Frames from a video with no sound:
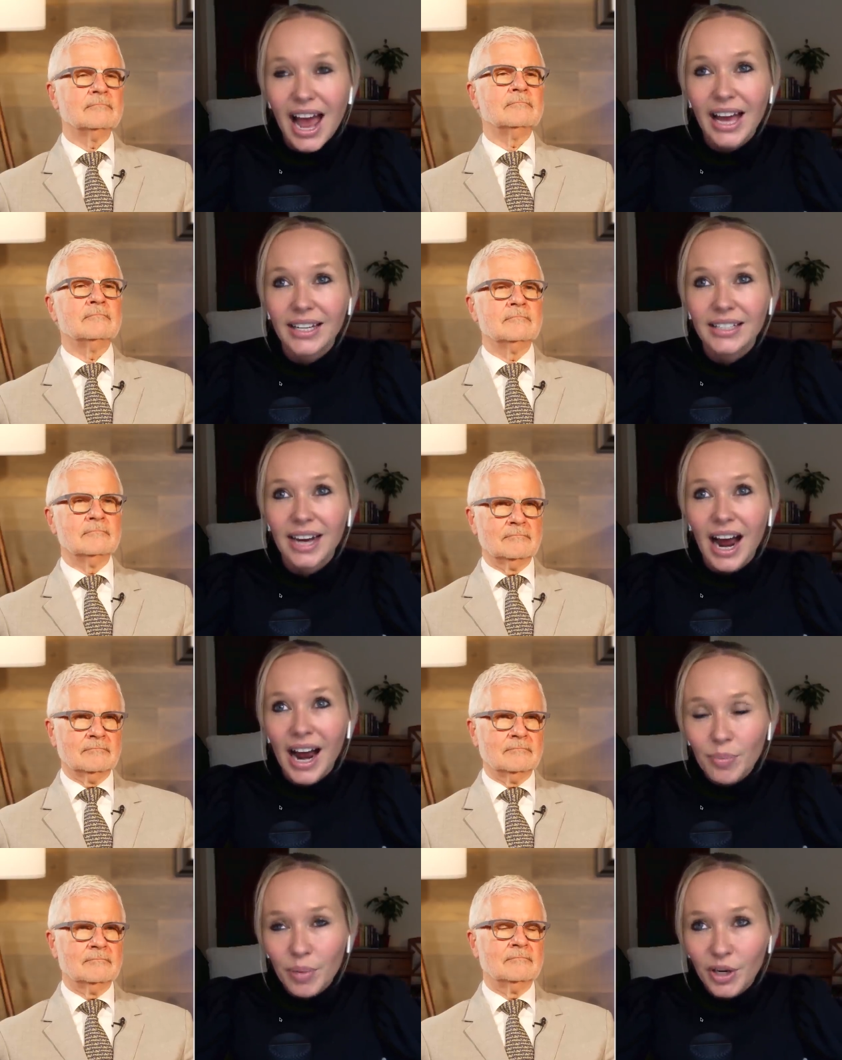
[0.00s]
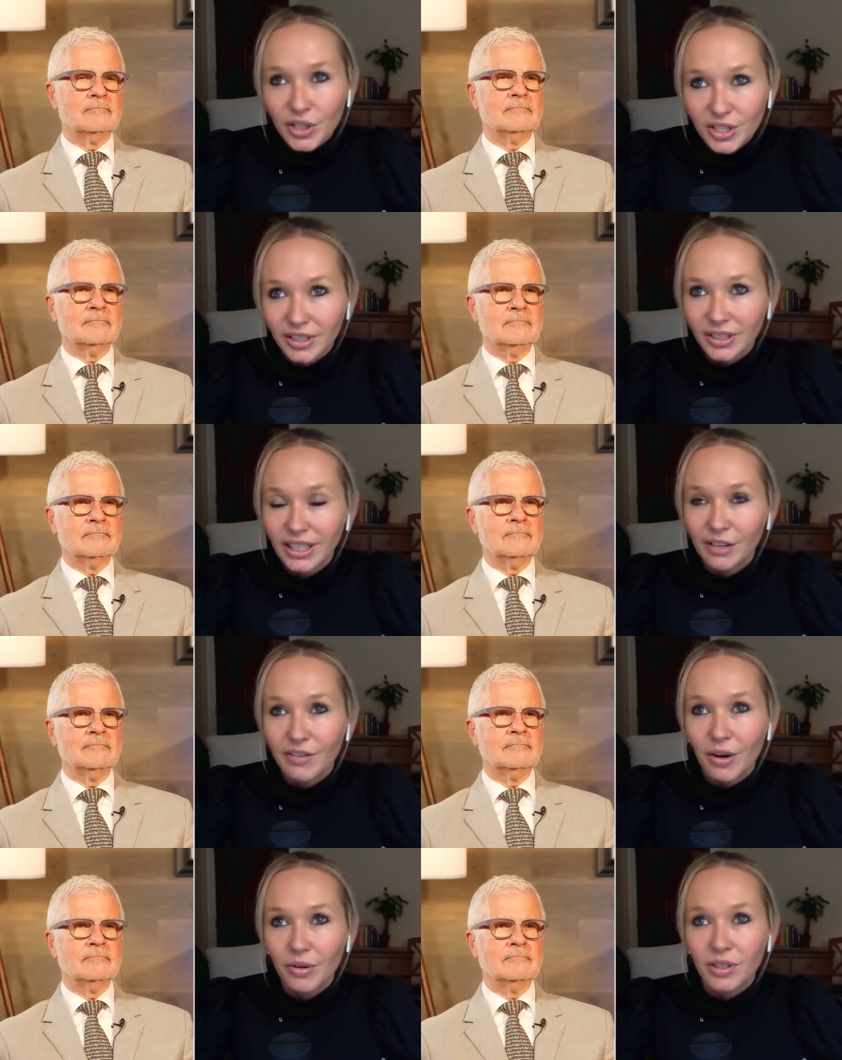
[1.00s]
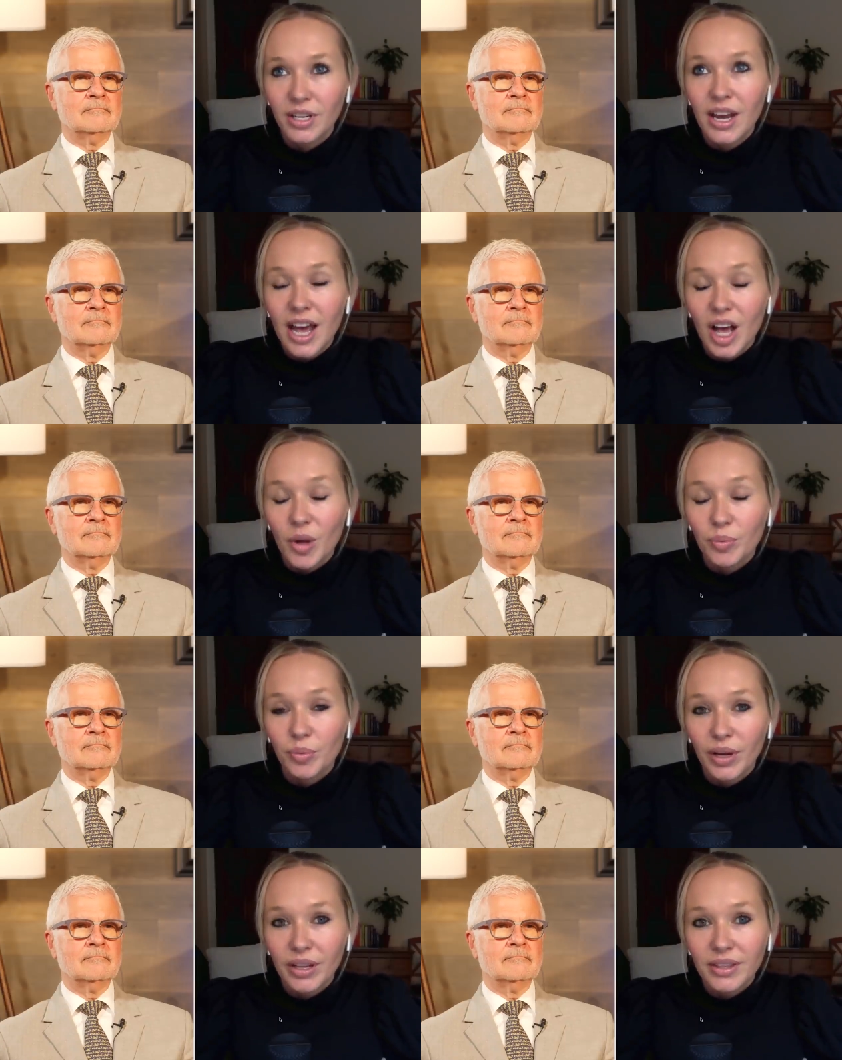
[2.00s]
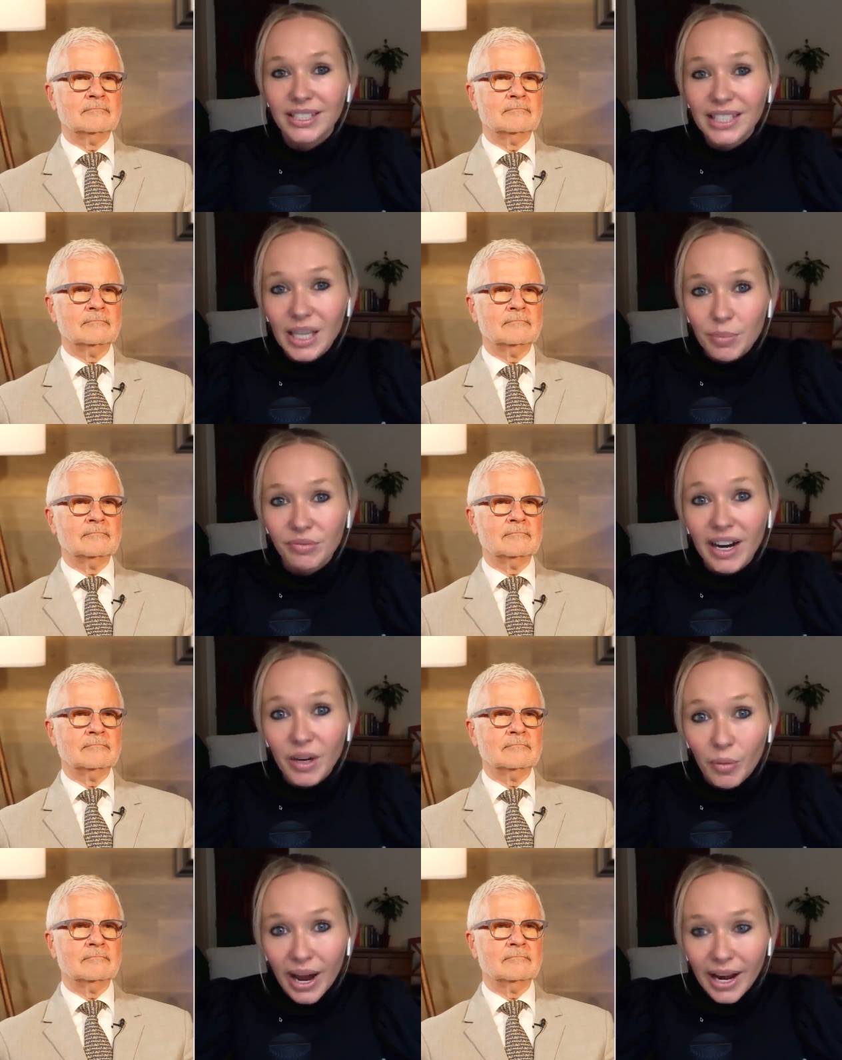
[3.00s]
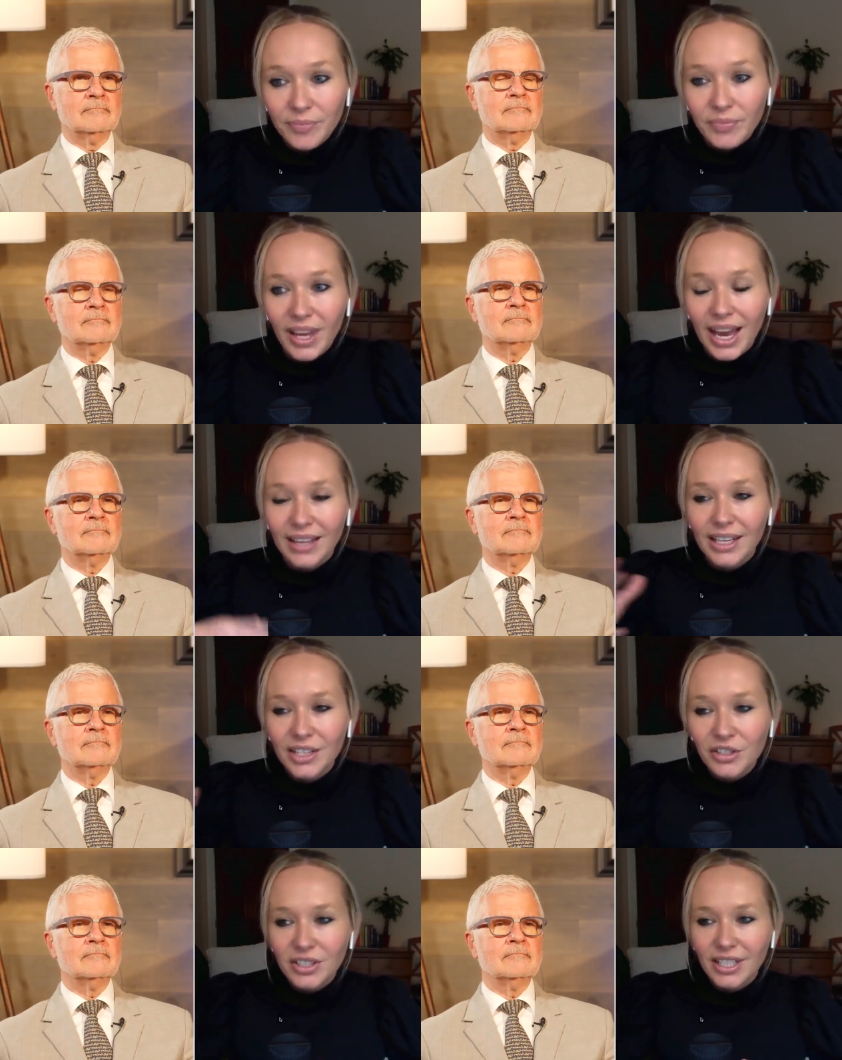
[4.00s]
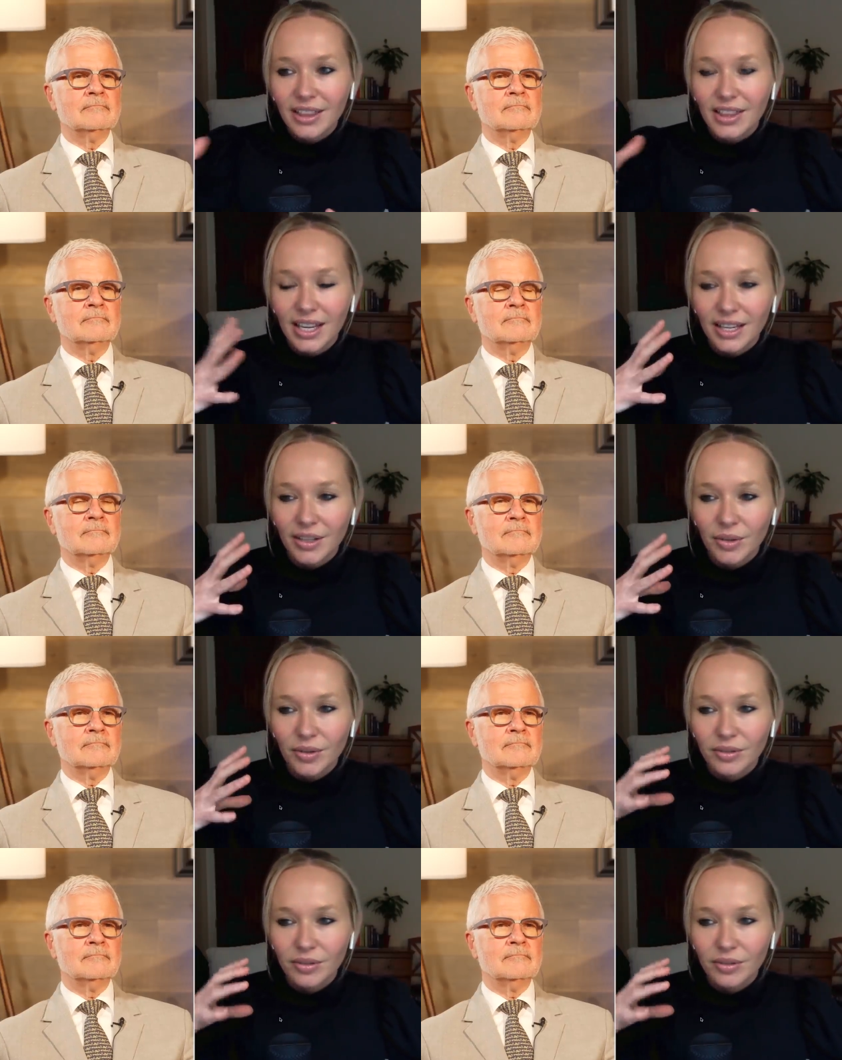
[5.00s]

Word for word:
Speaker 1: And I personally found help with sleep right away. And the interesting thing